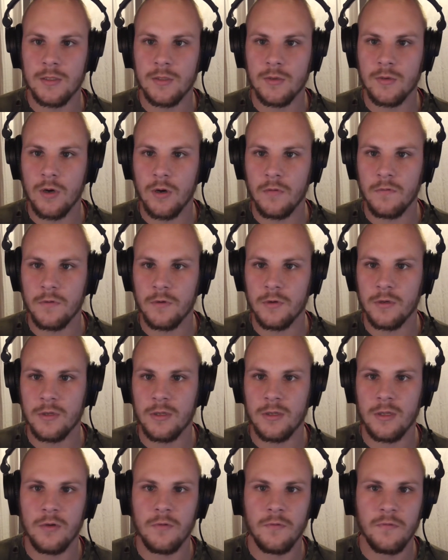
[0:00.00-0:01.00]
to cover
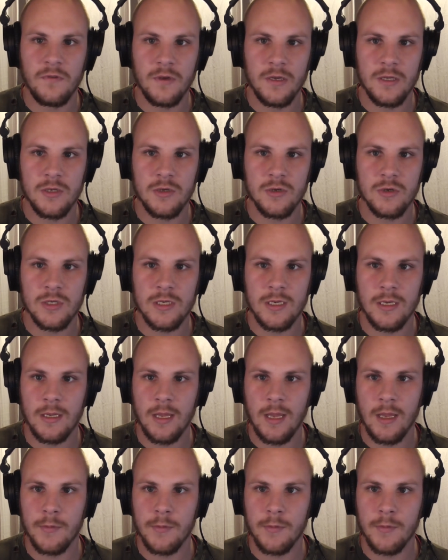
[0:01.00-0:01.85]
the new features in